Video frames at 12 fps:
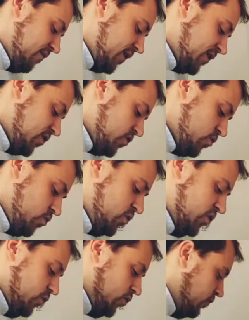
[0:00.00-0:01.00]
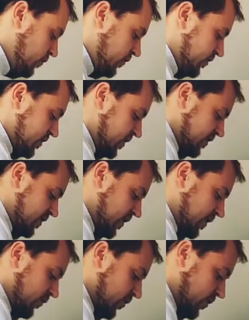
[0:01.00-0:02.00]
they do sort of stick
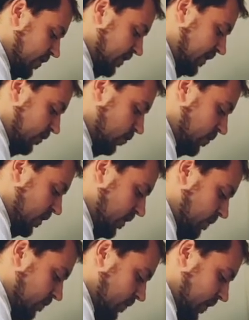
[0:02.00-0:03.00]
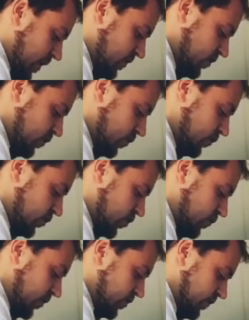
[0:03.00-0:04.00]
together a little bit, it's not
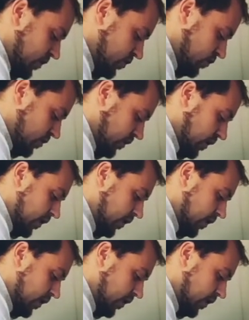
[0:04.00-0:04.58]
too much of an issue.